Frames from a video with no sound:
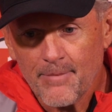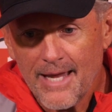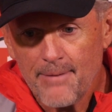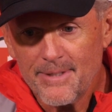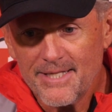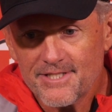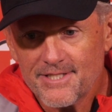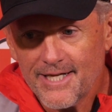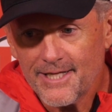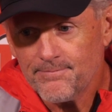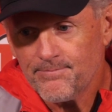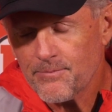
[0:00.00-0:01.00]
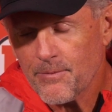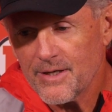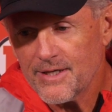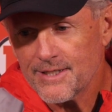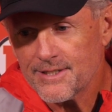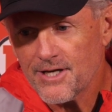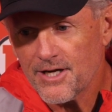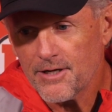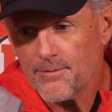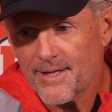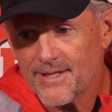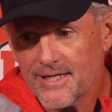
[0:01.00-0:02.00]
that being said, talking
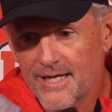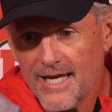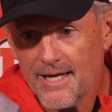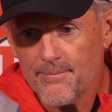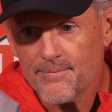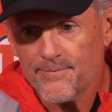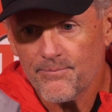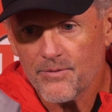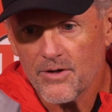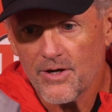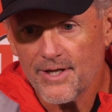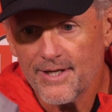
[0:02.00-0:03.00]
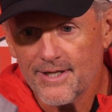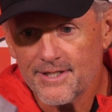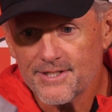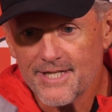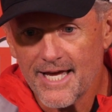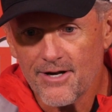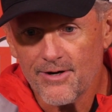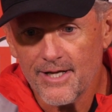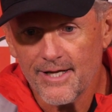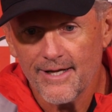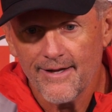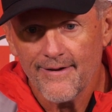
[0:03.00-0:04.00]
about the game on Saturday,